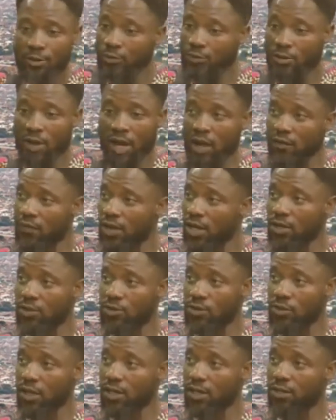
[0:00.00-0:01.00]
You don't have any
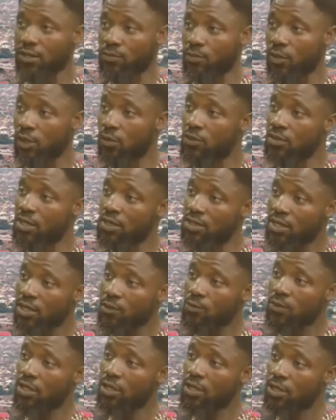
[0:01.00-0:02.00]
choice because you're
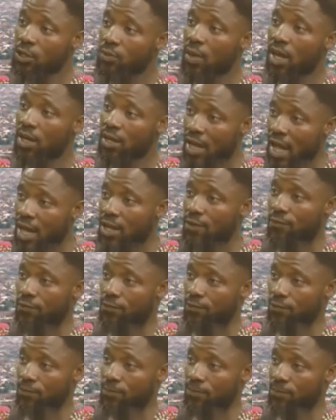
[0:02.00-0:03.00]
dealing with human
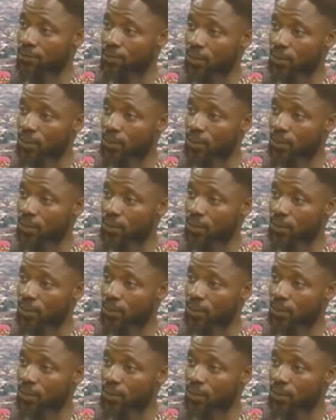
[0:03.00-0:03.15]
life.